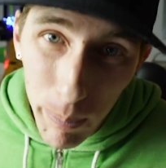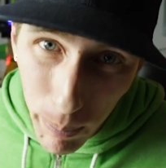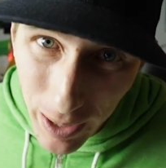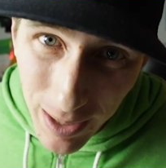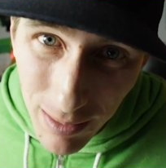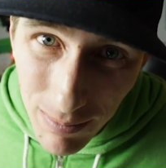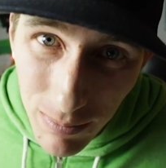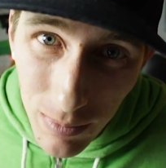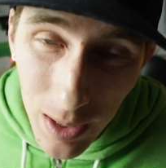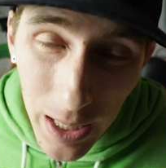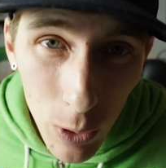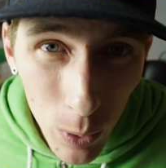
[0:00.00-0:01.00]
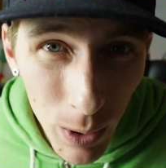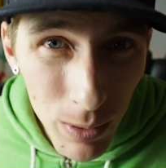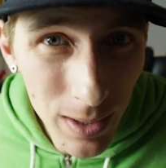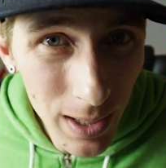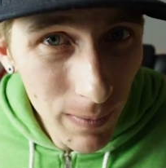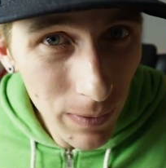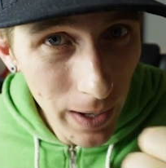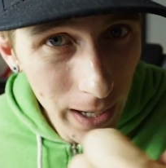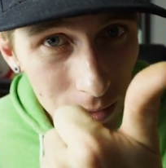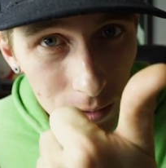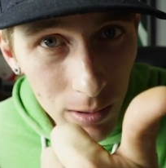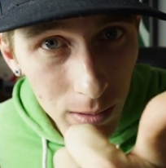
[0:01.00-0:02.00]
But they don't always get
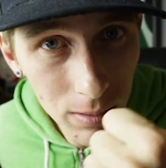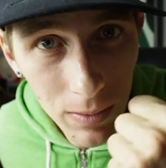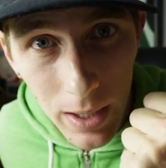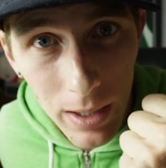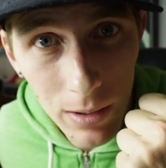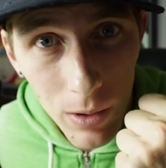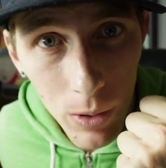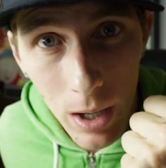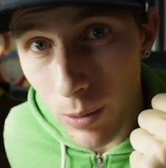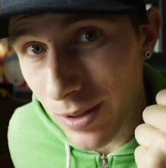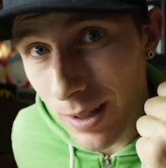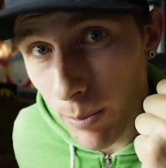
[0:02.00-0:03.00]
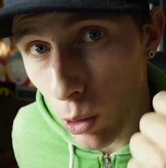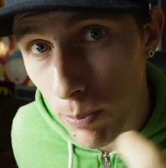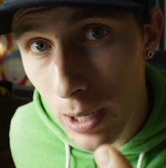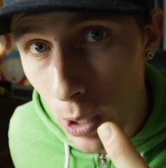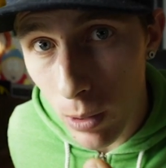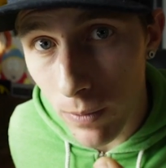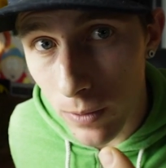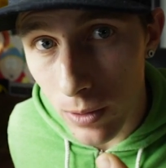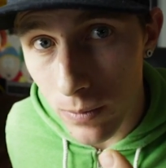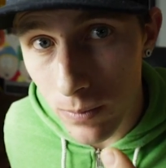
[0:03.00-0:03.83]
faster, and they don't always get more powerful.